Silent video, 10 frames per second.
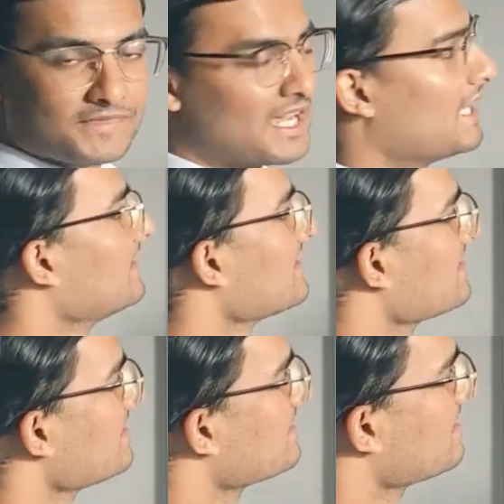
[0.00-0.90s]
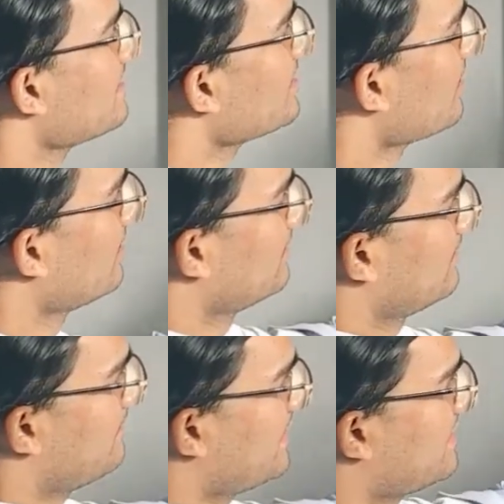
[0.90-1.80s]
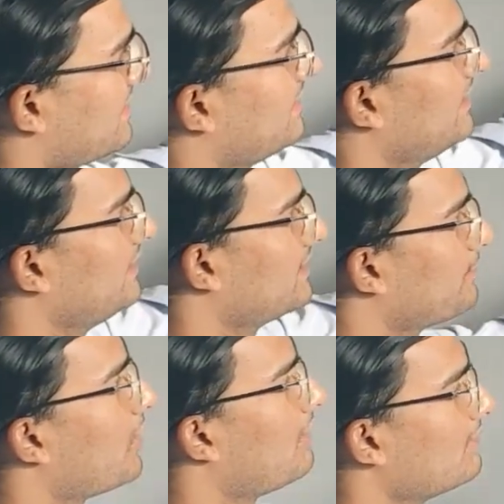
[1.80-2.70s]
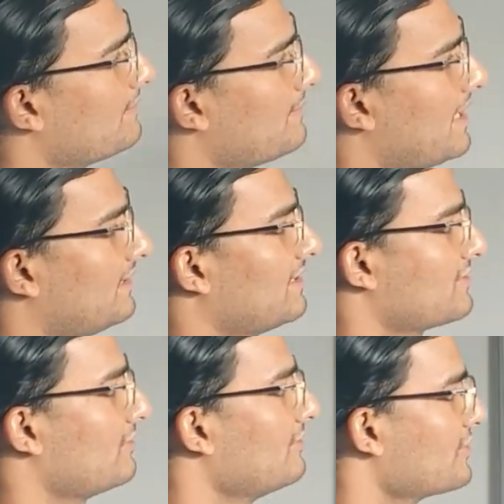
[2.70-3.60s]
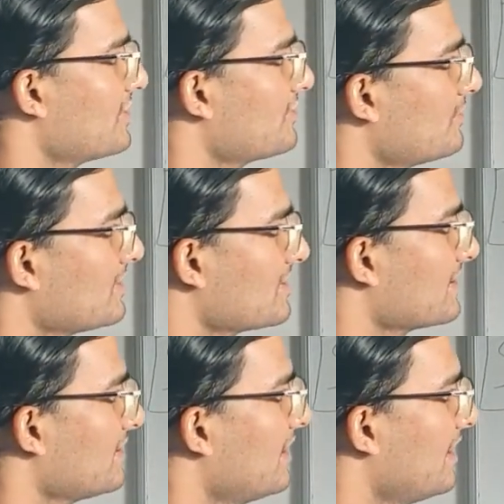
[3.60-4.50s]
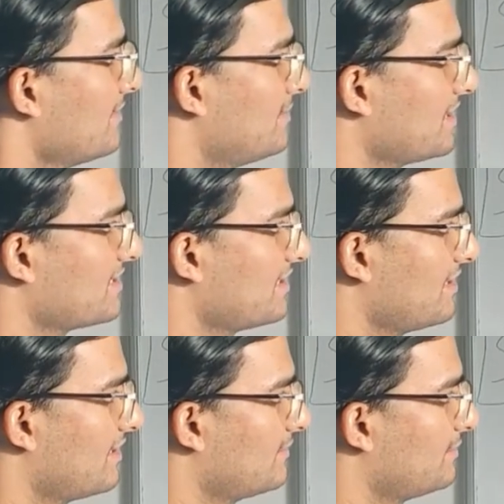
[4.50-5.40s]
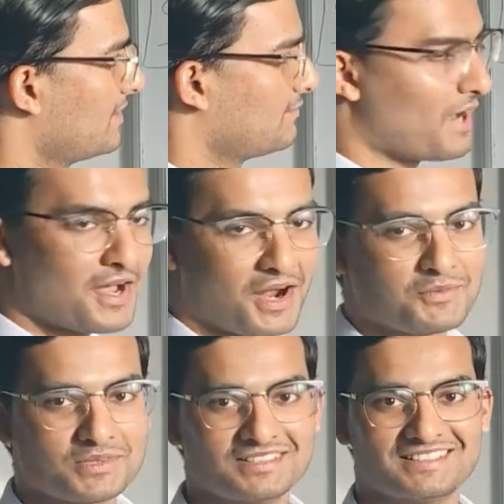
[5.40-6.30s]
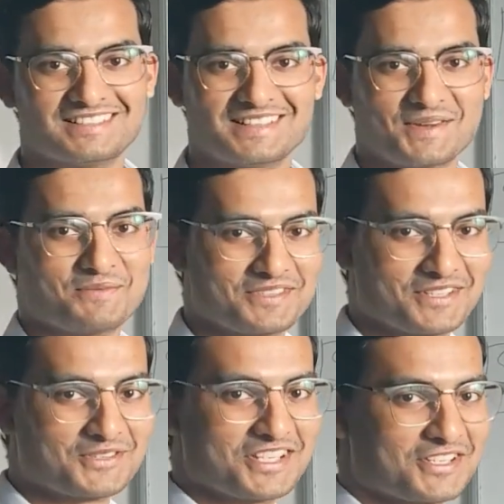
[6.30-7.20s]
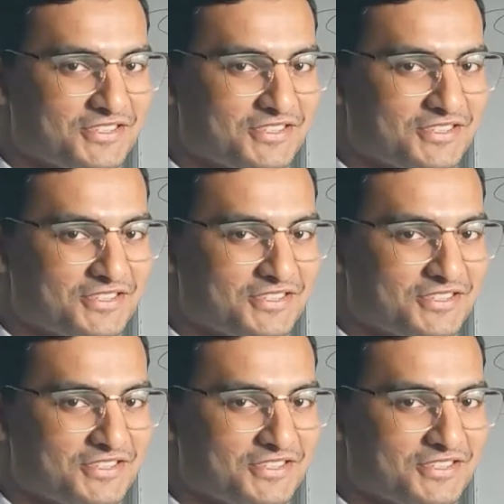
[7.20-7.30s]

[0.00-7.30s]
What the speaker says: and this is, you know, basically the problem and the solution towards it. But I will, you know, take you